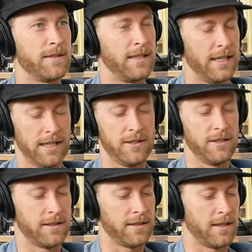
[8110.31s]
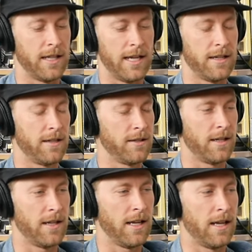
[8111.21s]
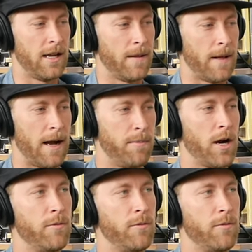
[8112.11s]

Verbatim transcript: Like, it's just like, I probably